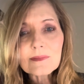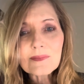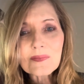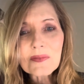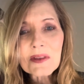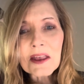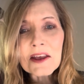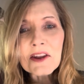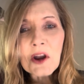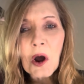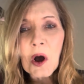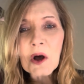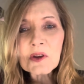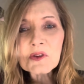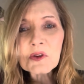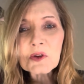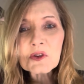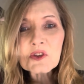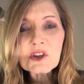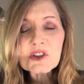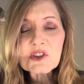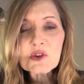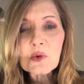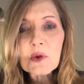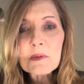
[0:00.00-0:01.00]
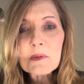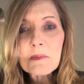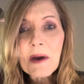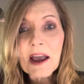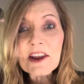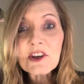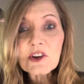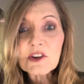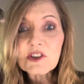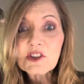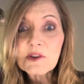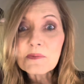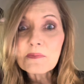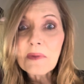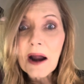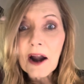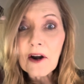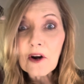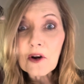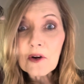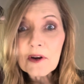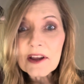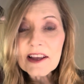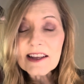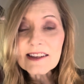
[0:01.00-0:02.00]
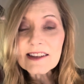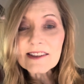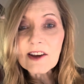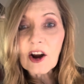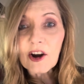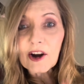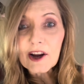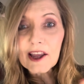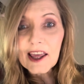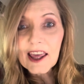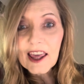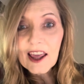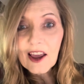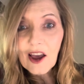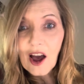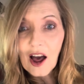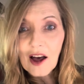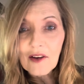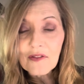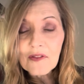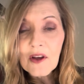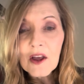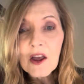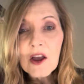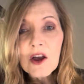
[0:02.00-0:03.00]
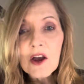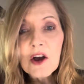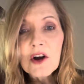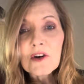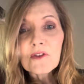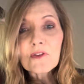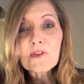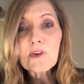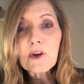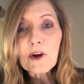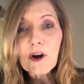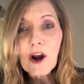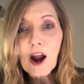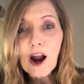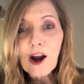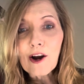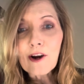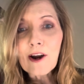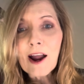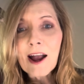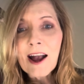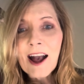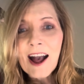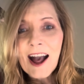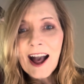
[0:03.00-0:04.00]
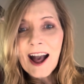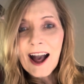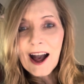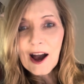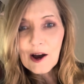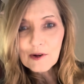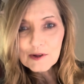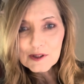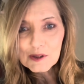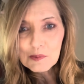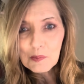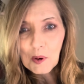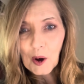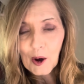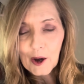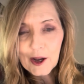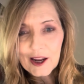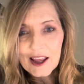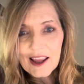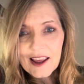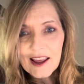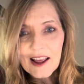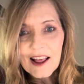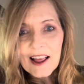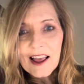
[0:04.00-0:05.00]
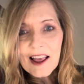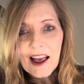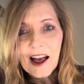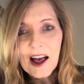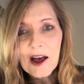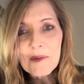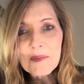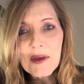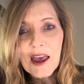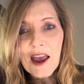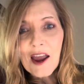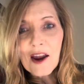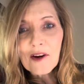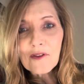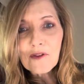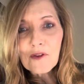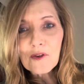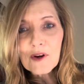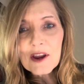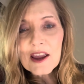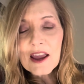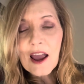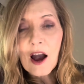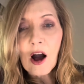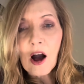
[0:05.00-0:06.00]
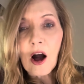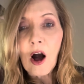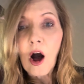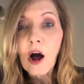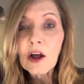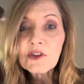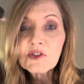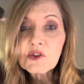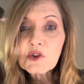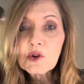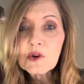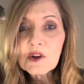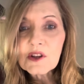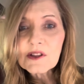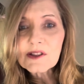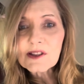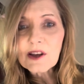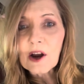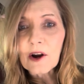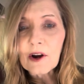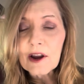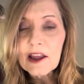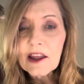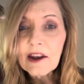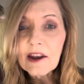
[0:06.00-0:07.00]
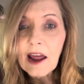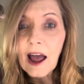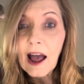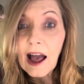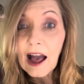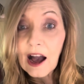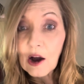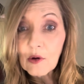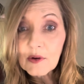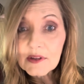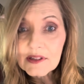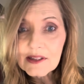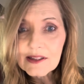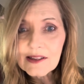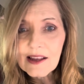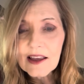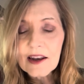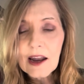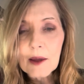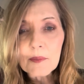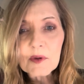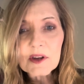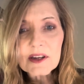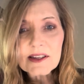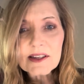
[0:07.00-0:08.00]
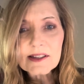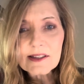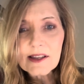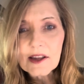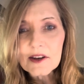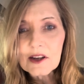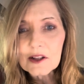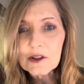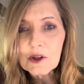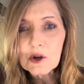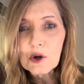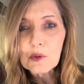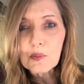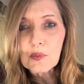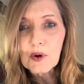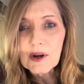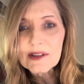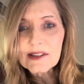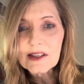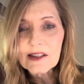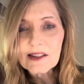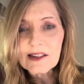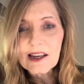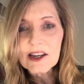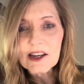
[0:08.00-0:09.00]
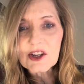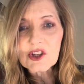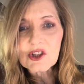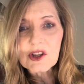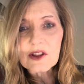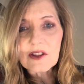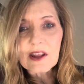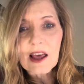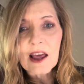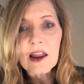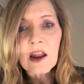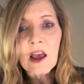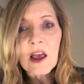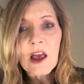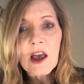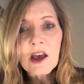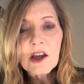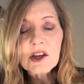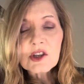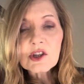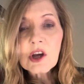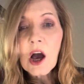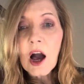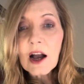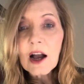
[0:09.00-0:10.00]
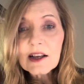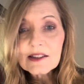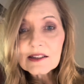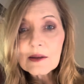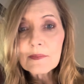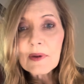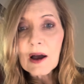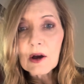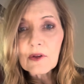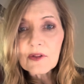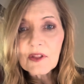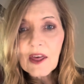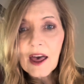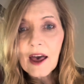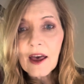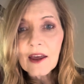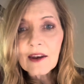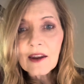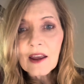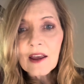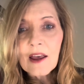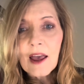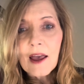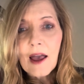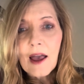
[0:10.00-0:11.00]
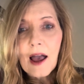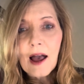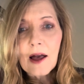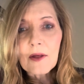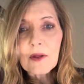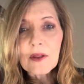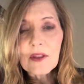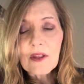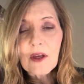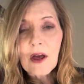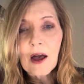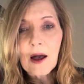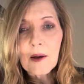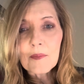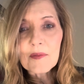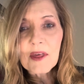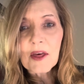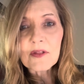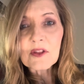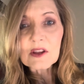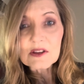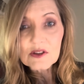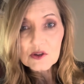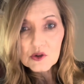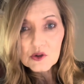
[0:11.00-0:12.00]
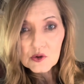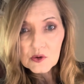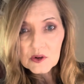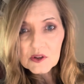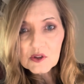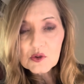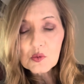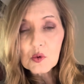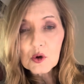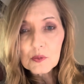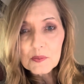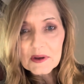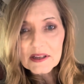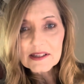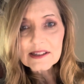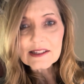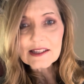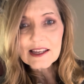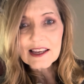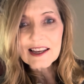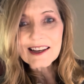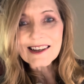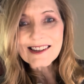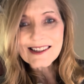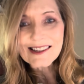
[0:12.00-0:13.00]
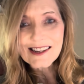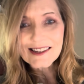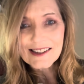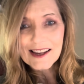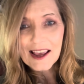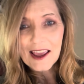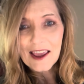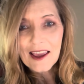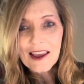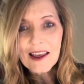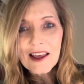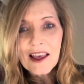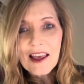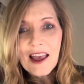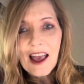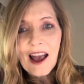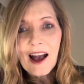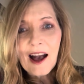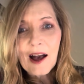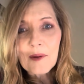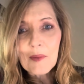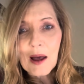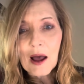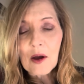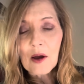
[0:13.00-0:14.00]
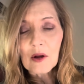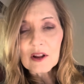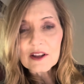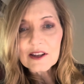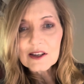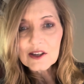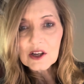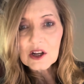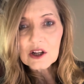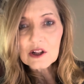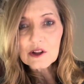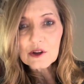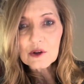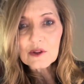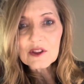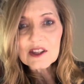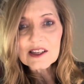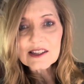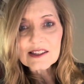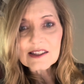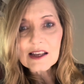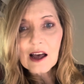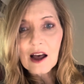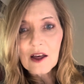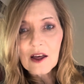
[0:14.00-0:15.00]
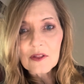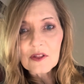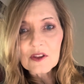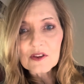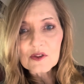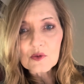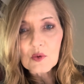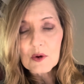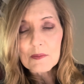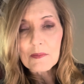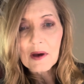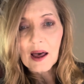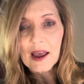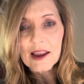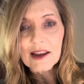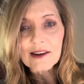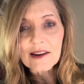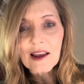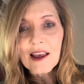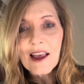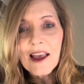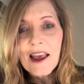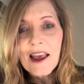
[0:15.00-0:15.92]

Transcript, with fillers: And also just a reminder, tomorrow is our kickoff for our house party. Um, every All students are in a house, and I'm going to send a little presentation that talks about that at, um, that the students will be seeing today. Um, I will include this on this remind.